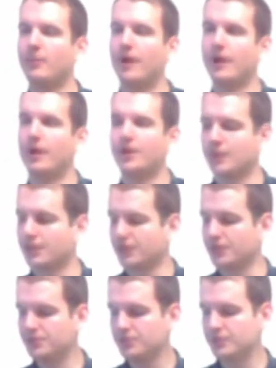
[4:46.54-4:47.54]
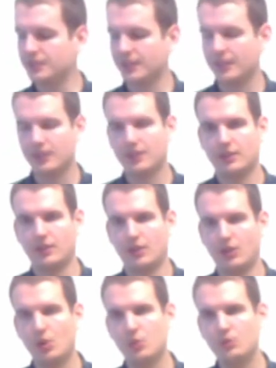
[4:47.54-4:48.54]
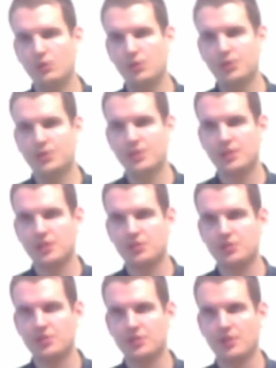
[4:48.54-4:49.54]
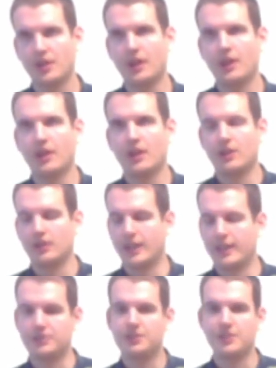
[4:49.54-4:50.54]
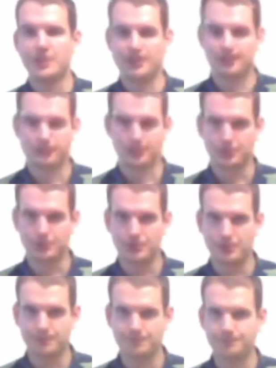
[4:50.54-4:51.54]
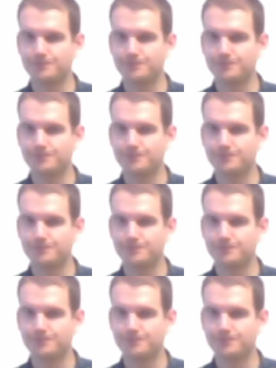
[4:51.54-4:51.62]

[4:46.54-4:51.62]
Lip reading: by using a low voltage at the input.